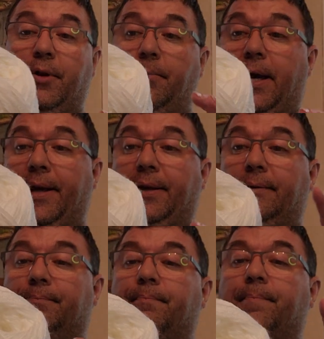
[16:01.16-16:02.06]
in a bag.
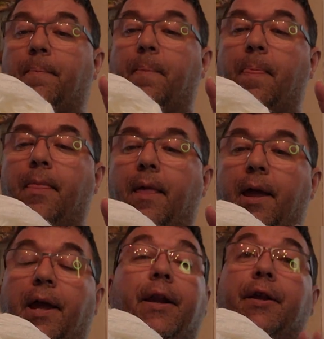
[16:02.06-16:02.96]

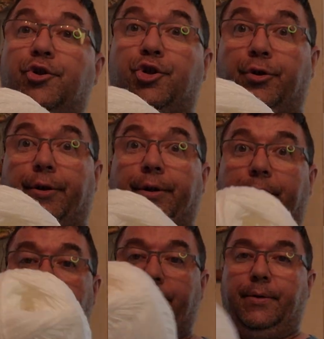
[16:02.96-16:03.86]
And it should.
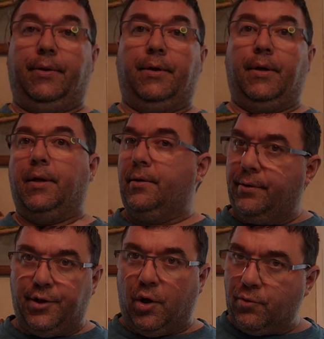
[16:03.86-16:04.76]

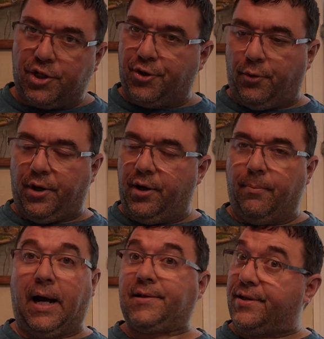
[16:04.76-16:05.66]
Don't just throw it in a
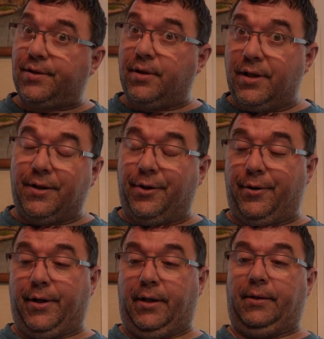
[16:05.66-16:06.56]
box. It's going to get dirty.